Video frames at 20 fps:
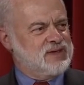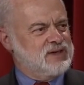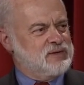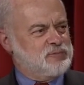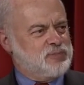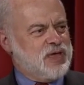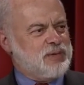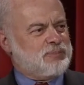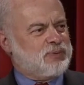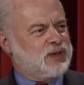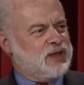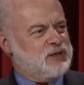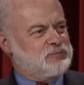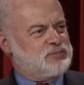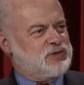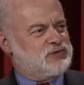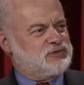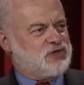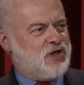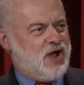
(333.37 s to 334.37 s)
People had
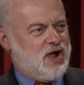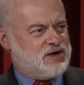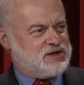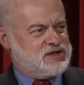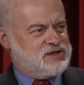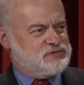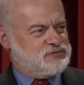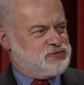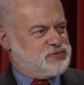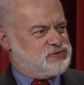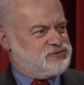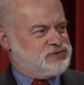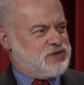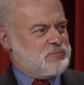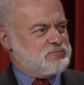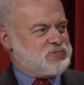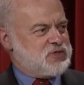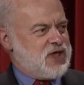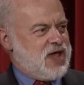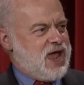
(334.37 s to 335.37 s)
been talking for
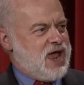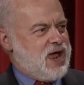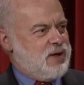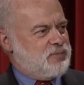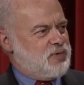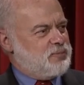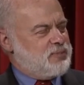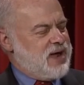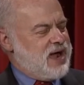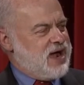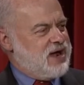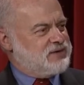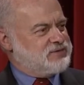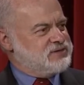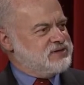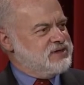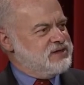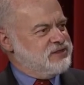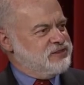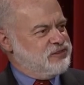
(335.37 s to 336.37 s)
some time
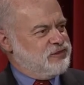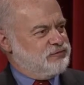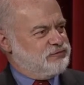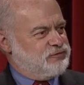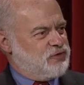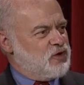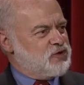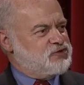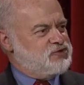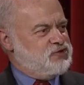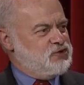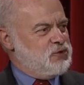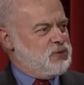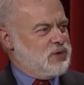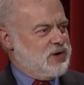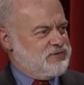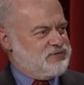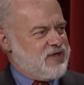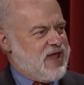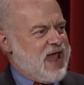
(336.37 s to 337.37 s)
about the
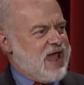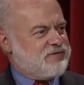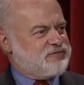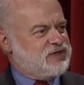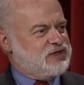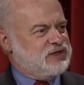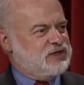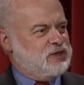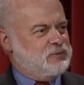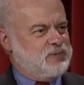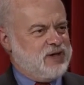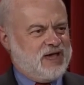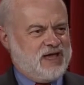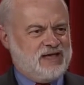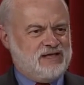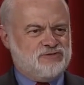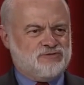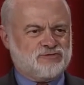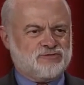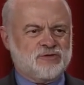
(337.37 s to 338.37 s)
virtue of having
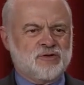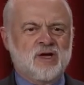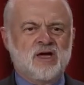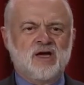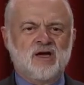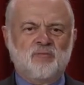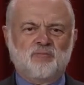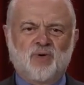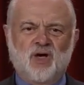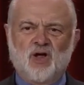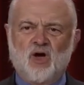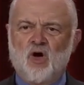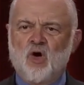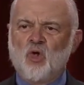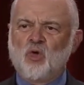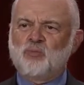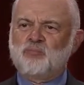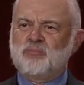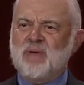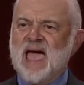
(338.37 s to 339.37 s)
debates, but a
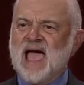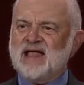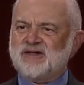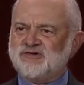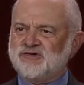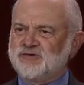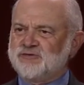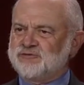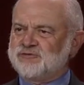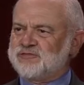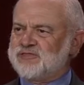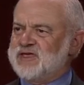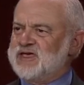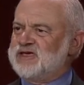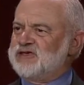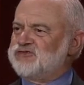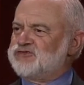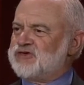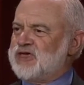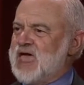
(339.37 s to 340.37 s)
whole batch of
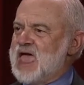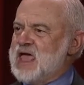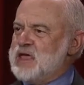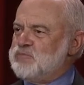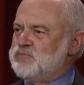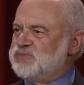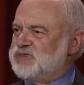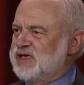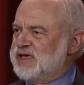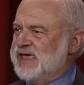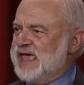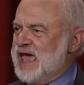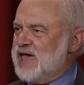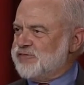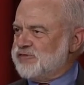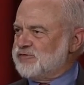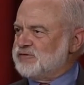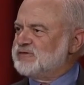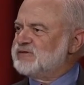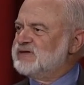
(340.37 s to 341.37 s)
things came
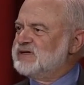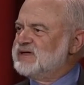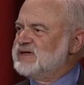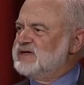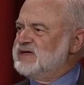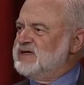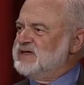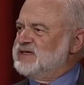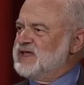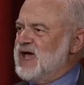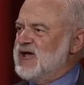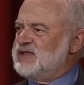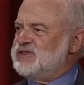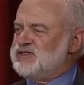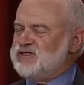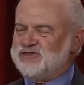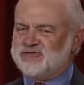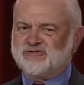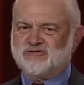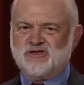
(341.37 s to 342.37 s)
together in
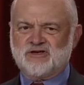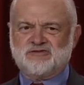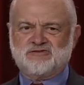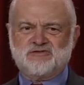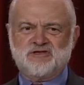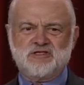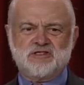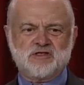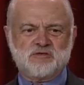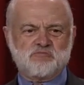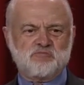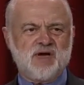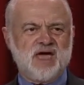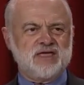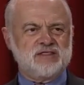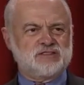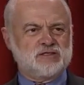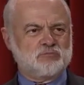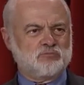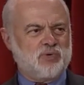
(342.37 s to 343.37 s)
1960 that
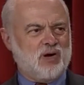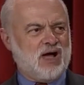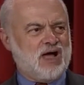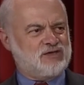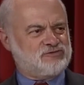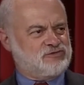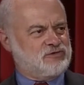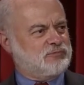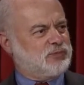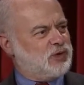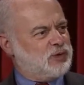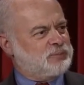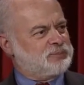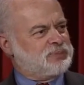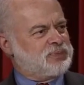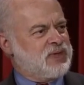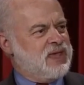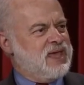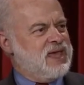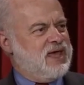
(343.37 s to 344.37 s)
made them possible
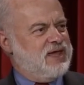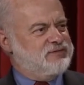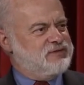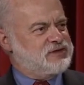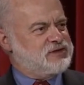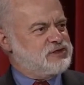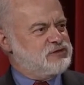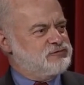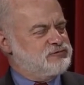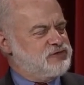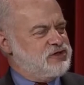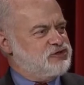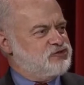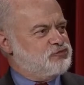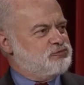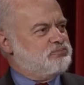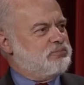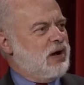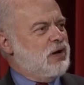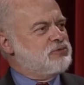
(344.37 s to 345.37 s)
and that
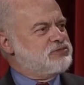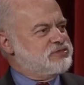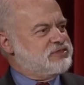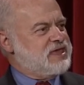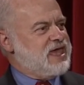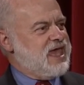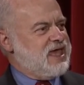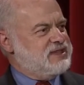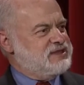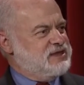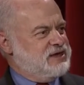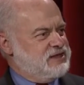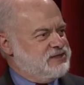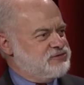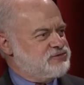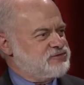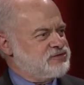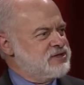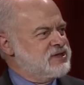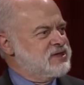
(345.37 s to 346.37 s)
convinced both
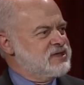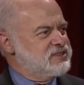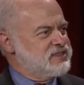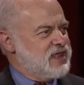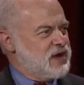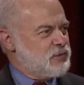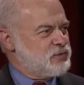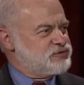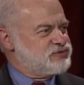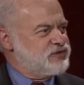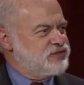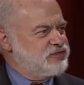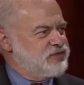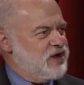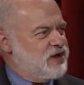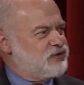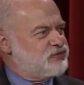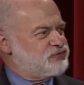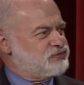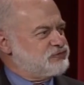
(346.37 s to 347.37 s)
candidates that it was in
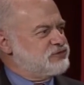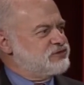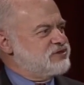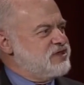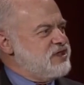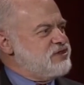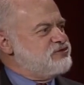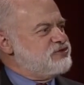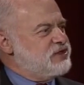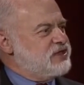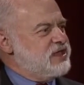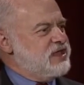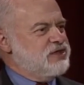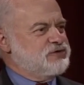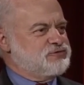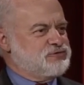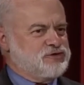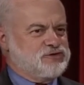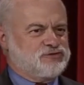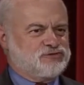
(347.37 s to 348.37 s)
their strategic
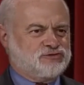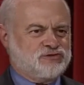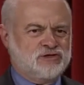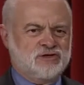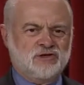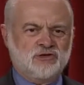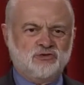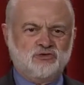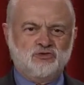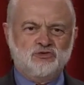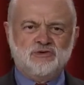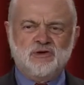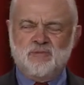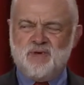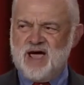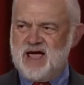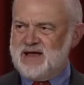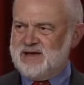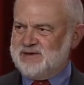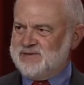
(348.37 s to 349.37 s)
interest to
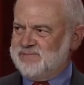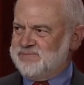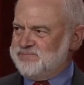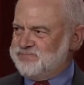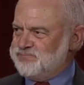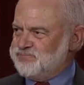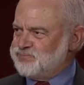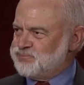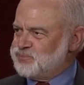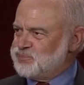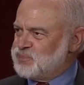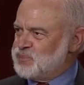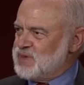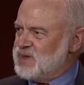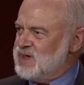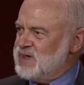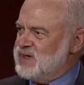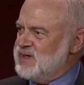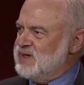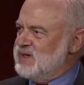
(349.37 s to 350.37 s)
debate.
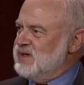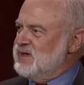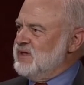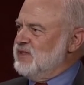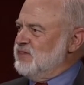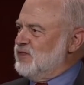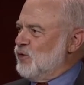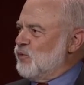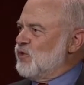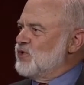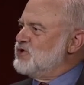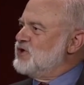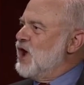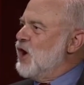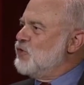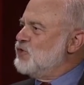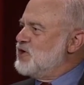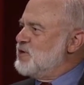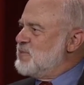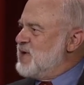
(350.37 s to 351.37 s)
There were
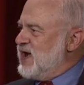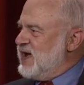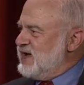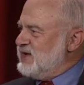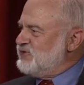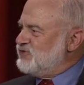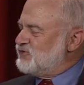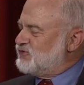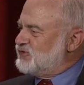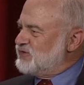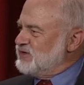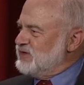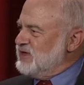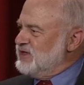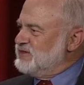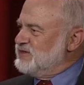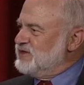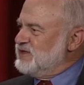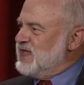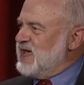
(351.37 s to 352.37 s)
no debates
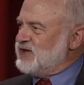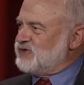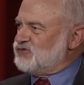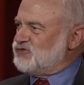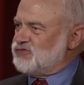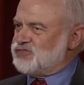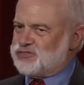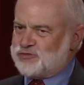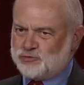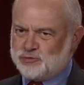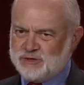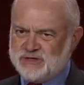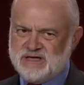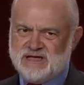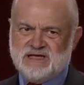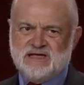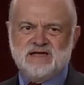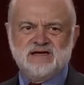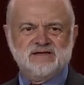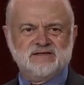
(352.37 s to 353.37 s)
in the next
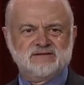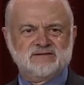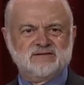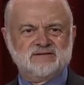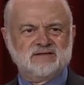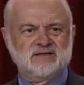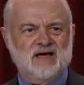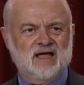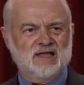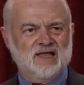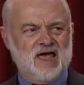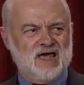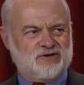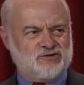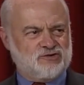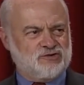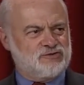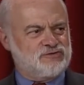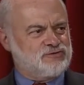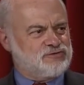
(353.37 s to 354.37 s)
3
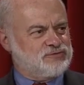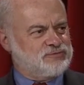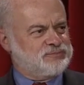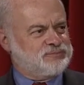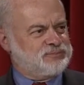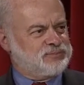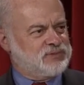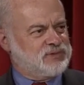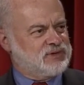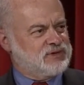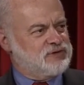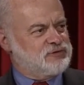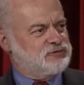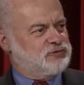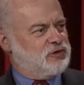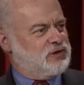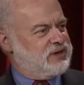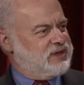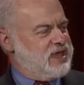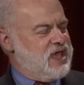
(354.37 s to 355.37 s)
elections,
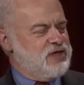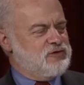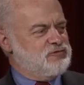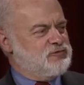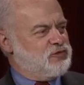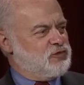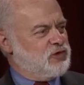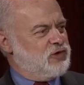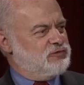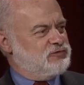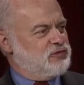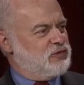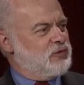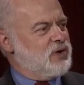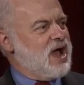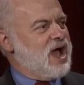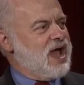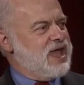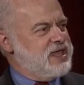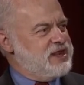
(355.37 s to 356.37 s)
for a
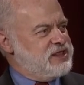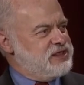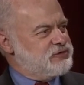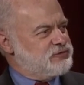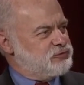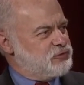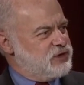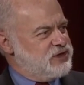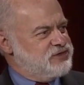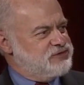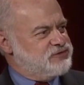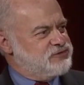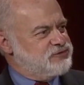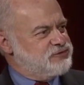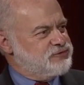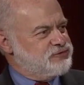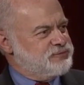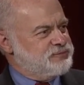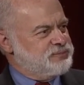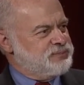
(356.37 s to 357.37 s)
variety of
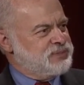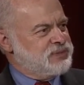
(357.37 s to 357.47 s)
reasons.